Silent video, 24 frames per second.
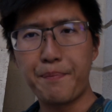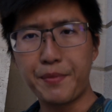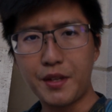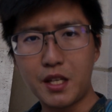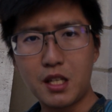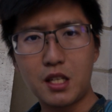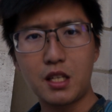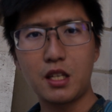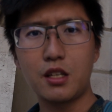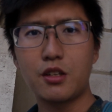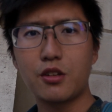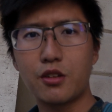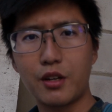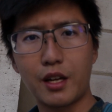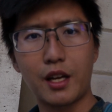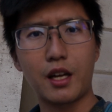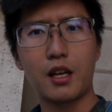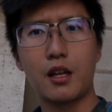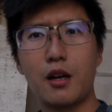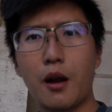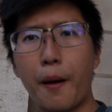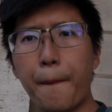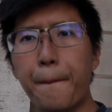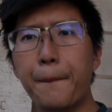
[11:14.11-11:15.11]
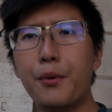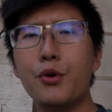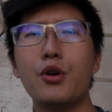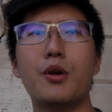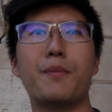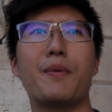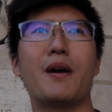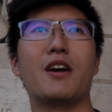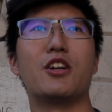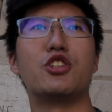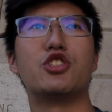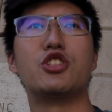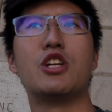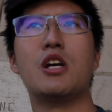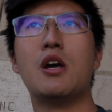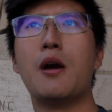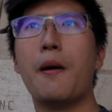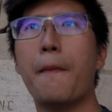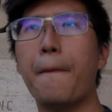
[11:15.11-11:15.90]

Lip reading: here in Budapest.